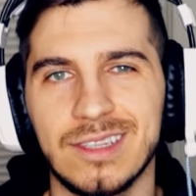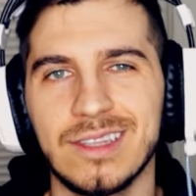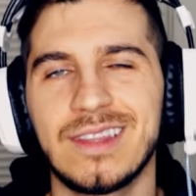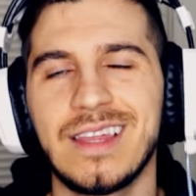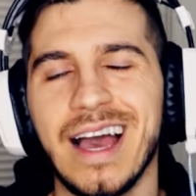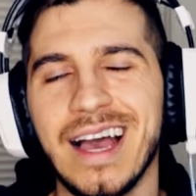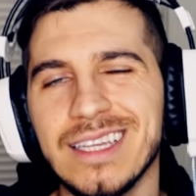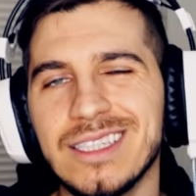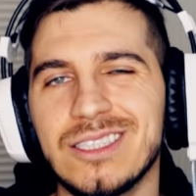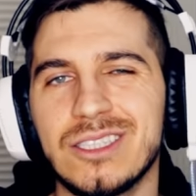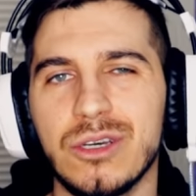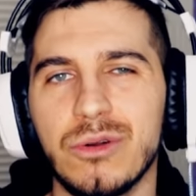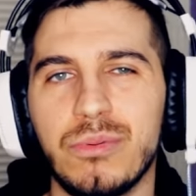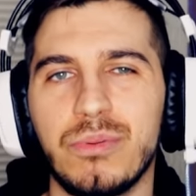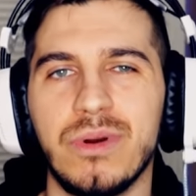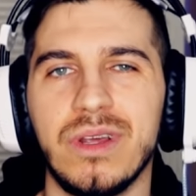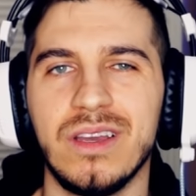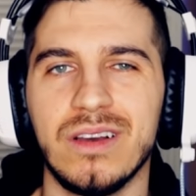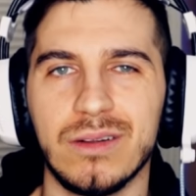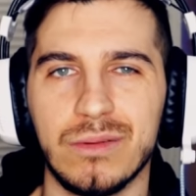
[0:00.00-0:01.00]
So that's the
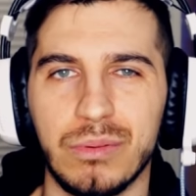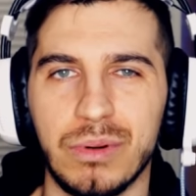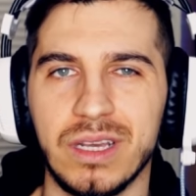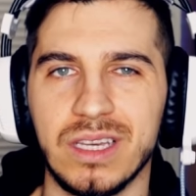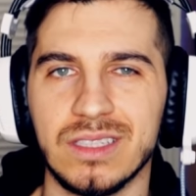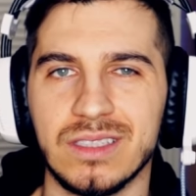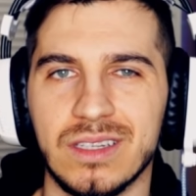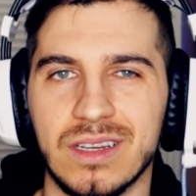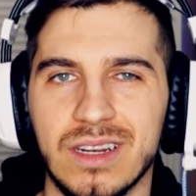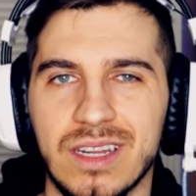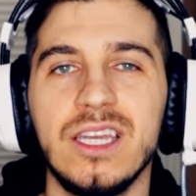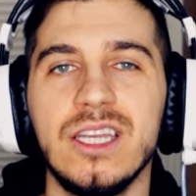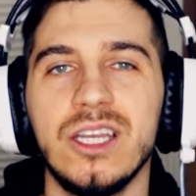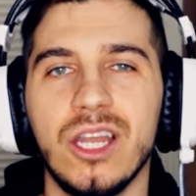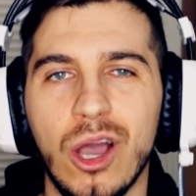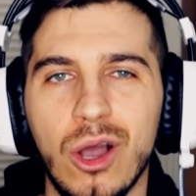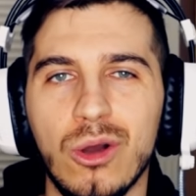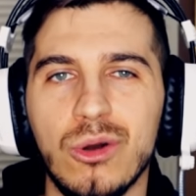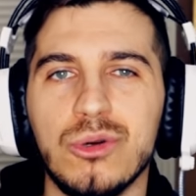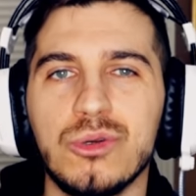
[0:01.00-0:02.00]
real reason. He
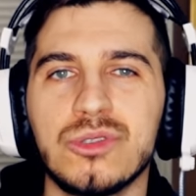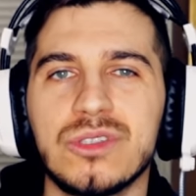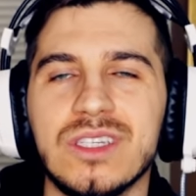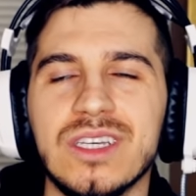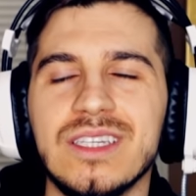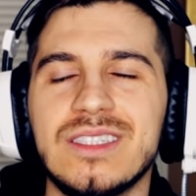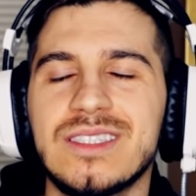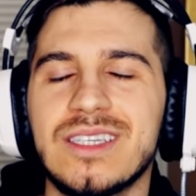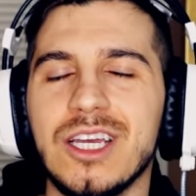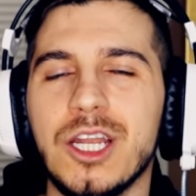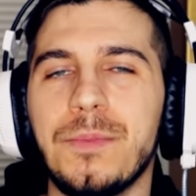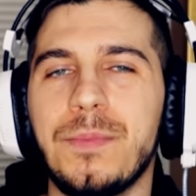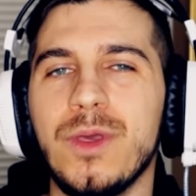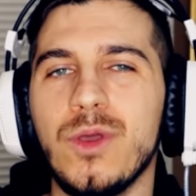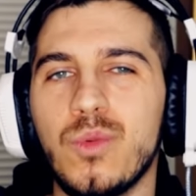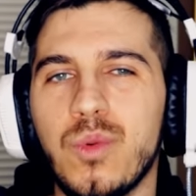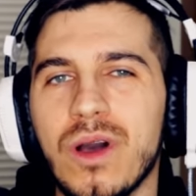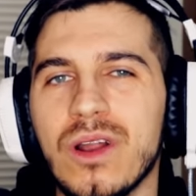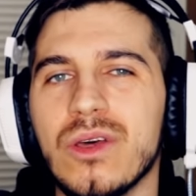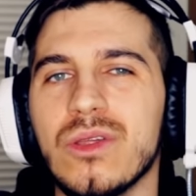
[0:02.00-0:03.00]
knows it's gonna be
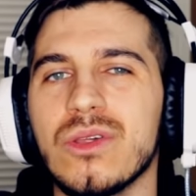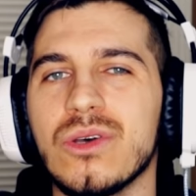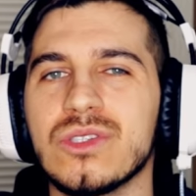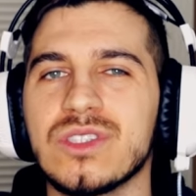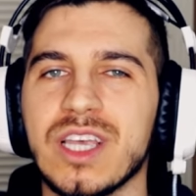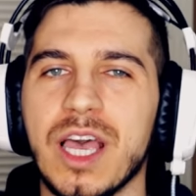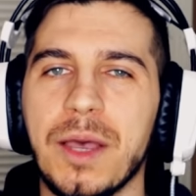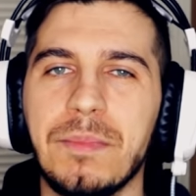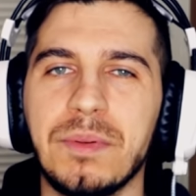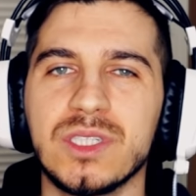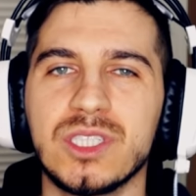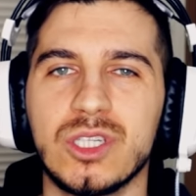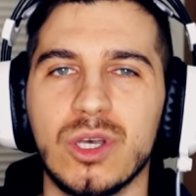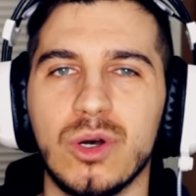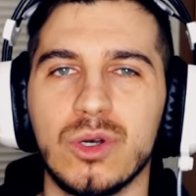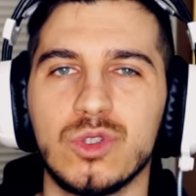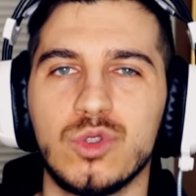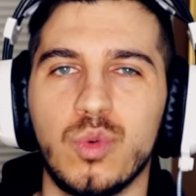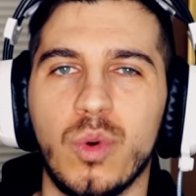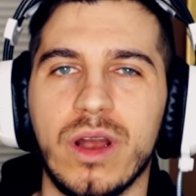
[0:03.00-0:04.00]
one of those
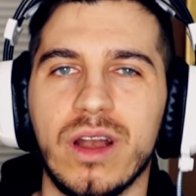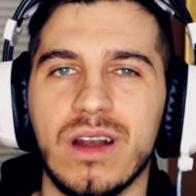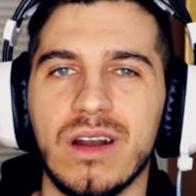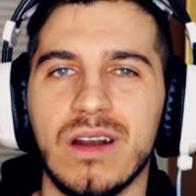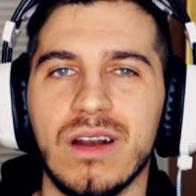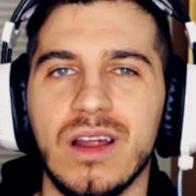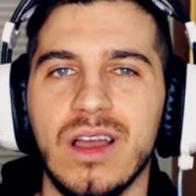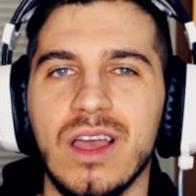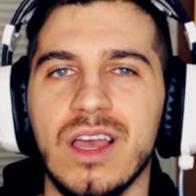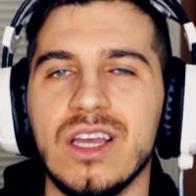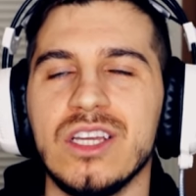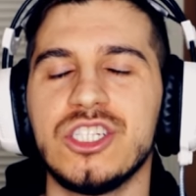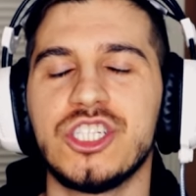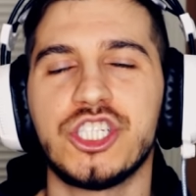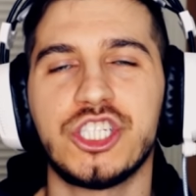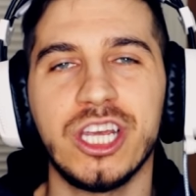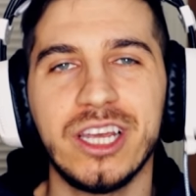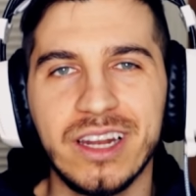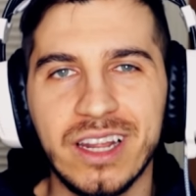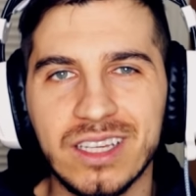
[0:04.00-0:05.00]
episodes where
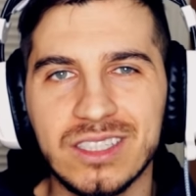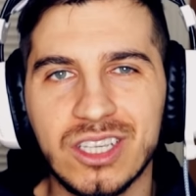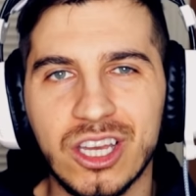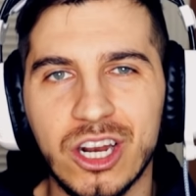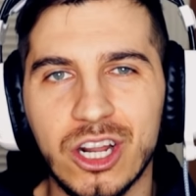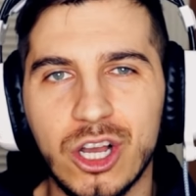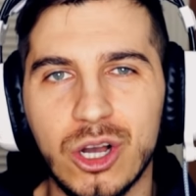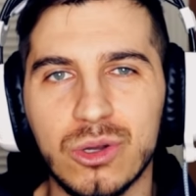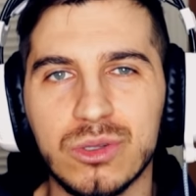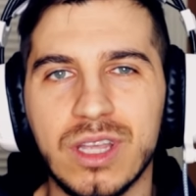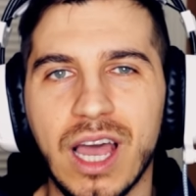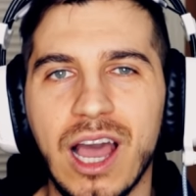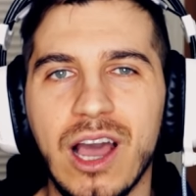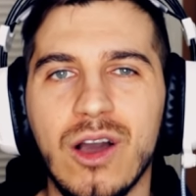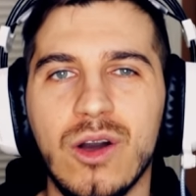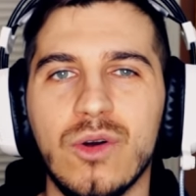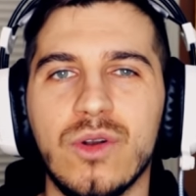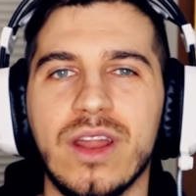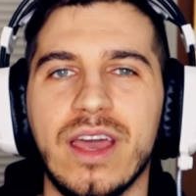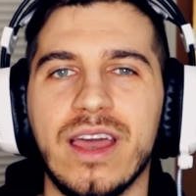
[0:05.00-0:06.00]
shit is gonna go
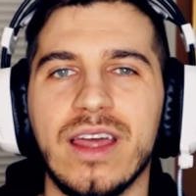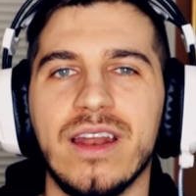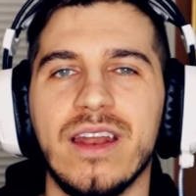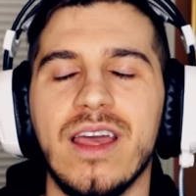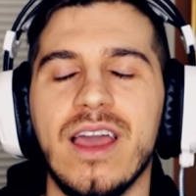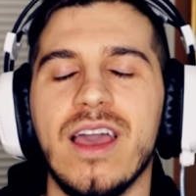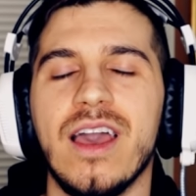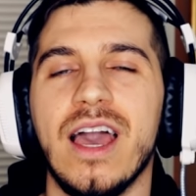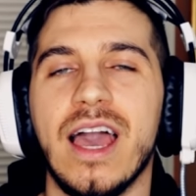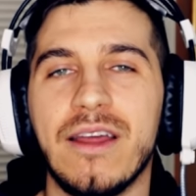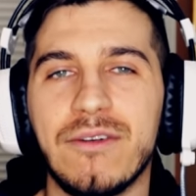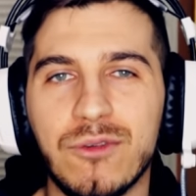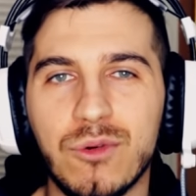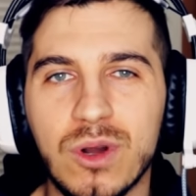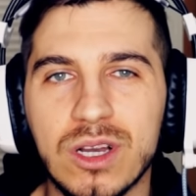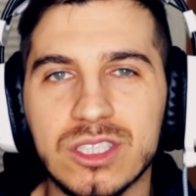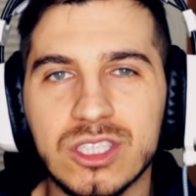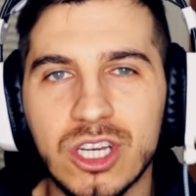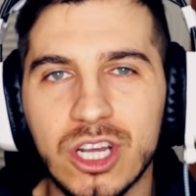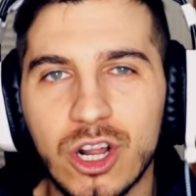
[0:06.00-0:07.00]
down and
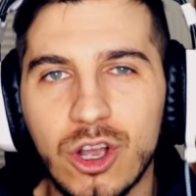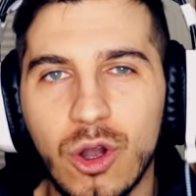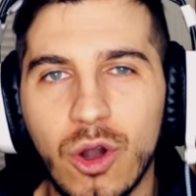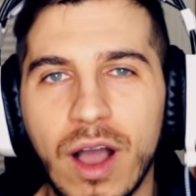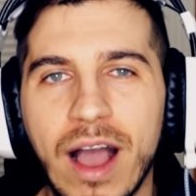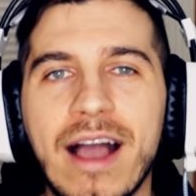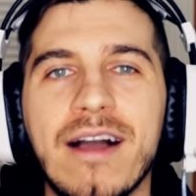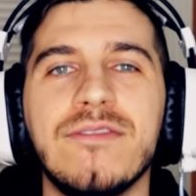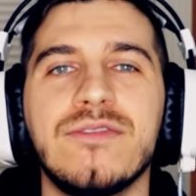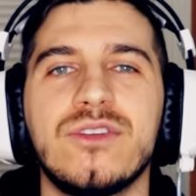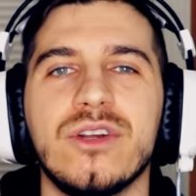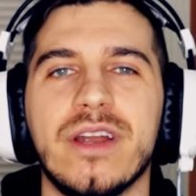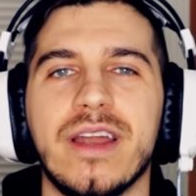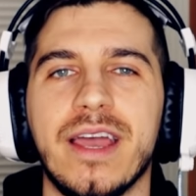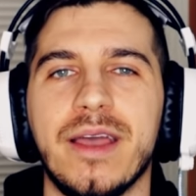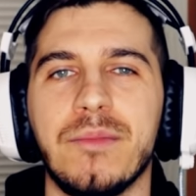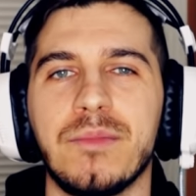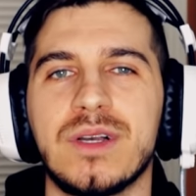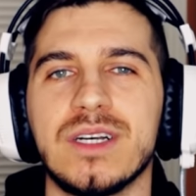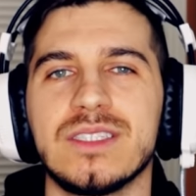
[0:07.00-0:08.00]
everyone's gonna go after
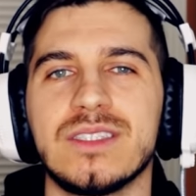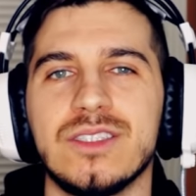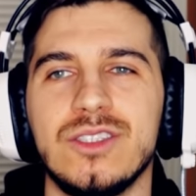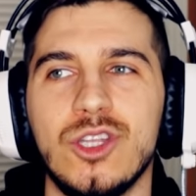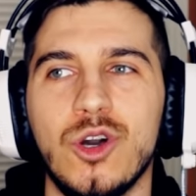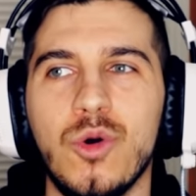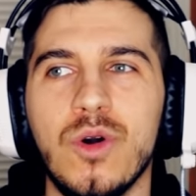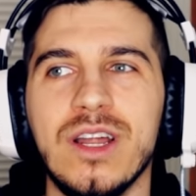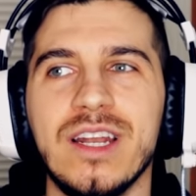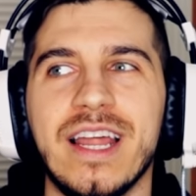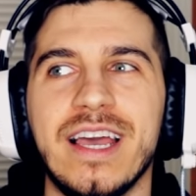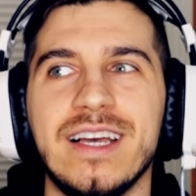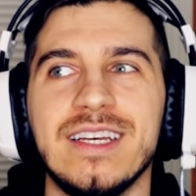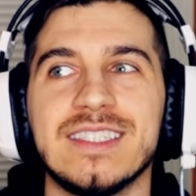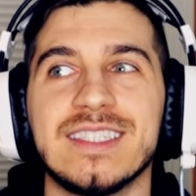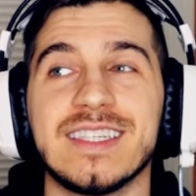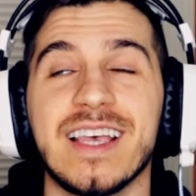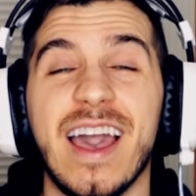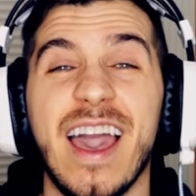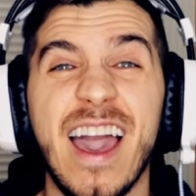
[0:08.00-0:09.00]
him because no one
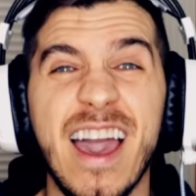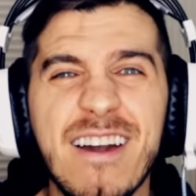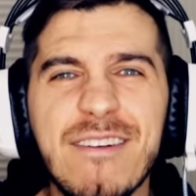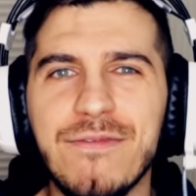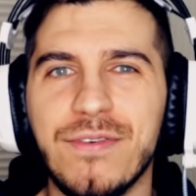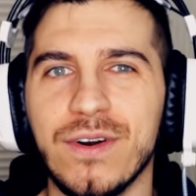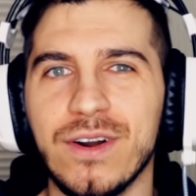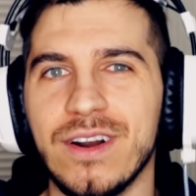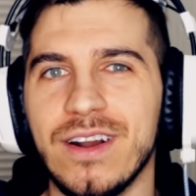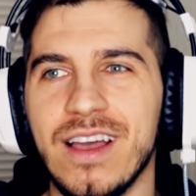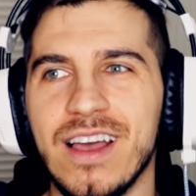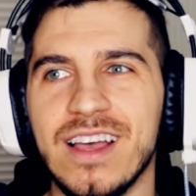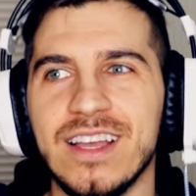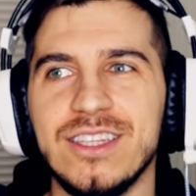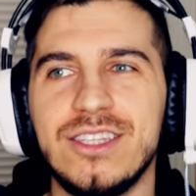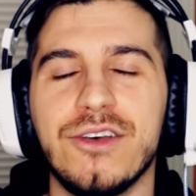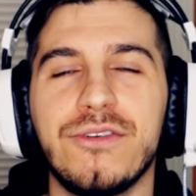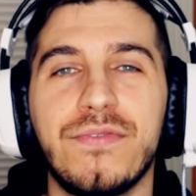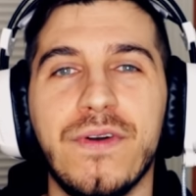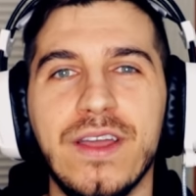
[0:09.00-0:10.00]
is ever
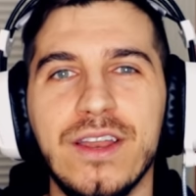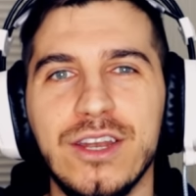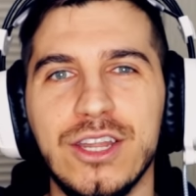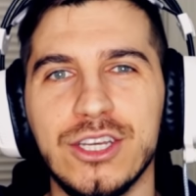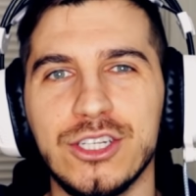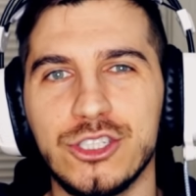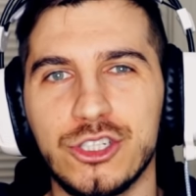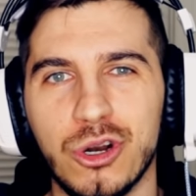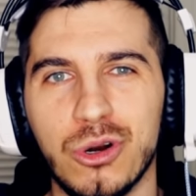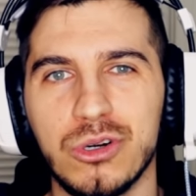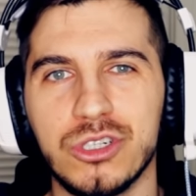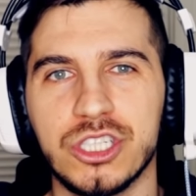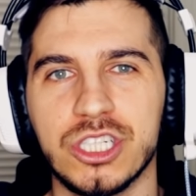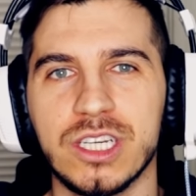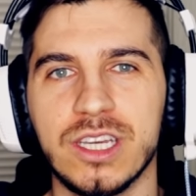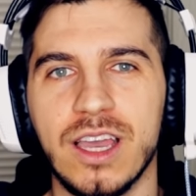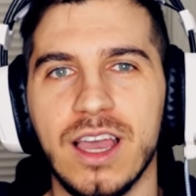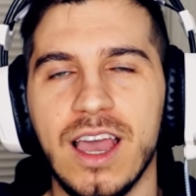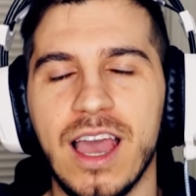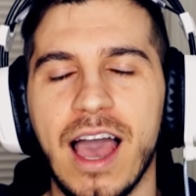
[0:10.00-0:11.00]
defending
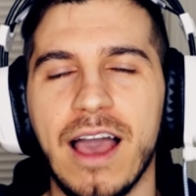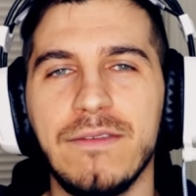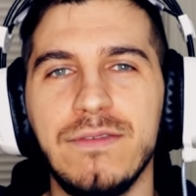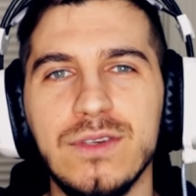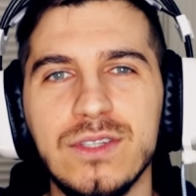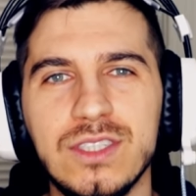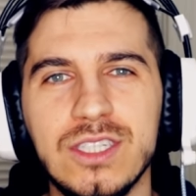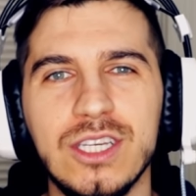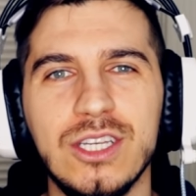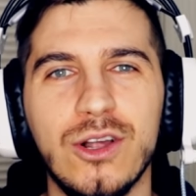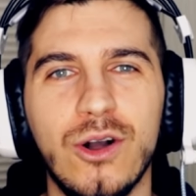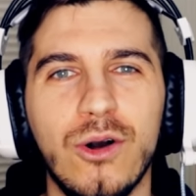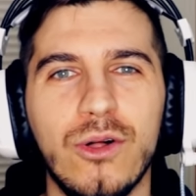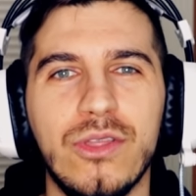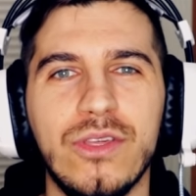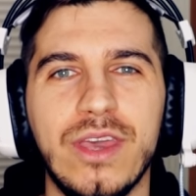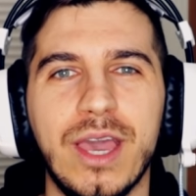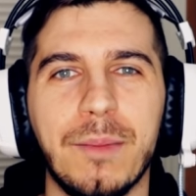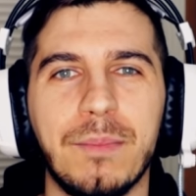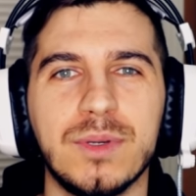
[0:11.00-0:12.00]
Georgi. Have you seen all
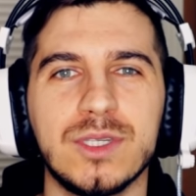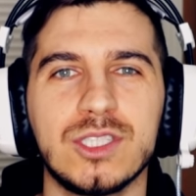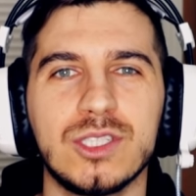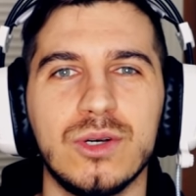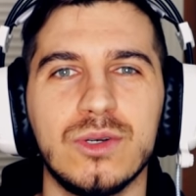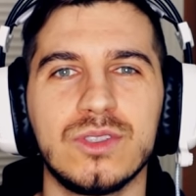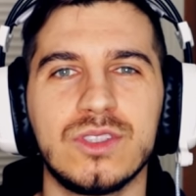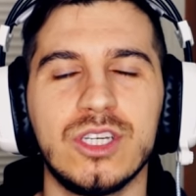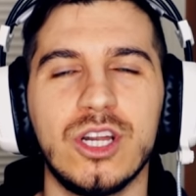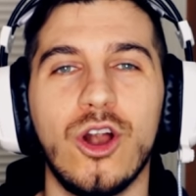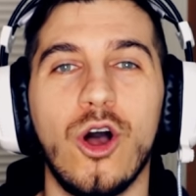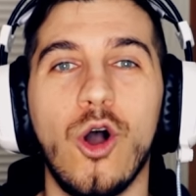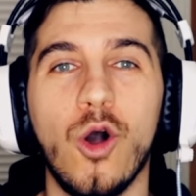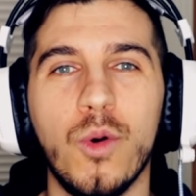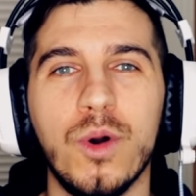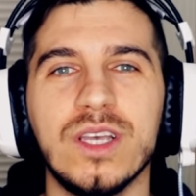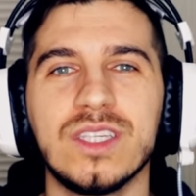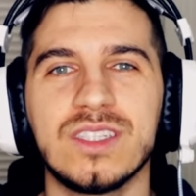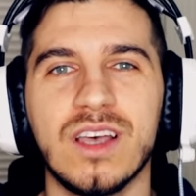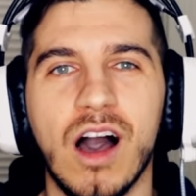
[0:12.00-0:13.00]
the episodes? They're
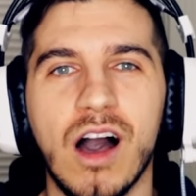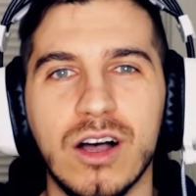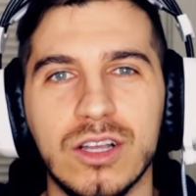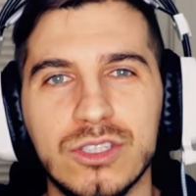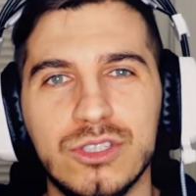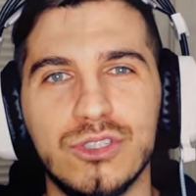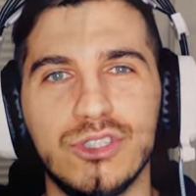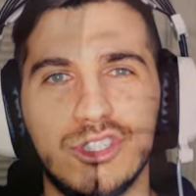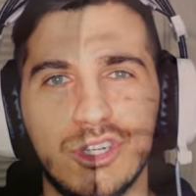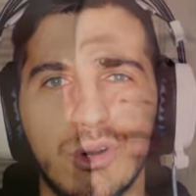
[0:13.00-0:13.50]
always on to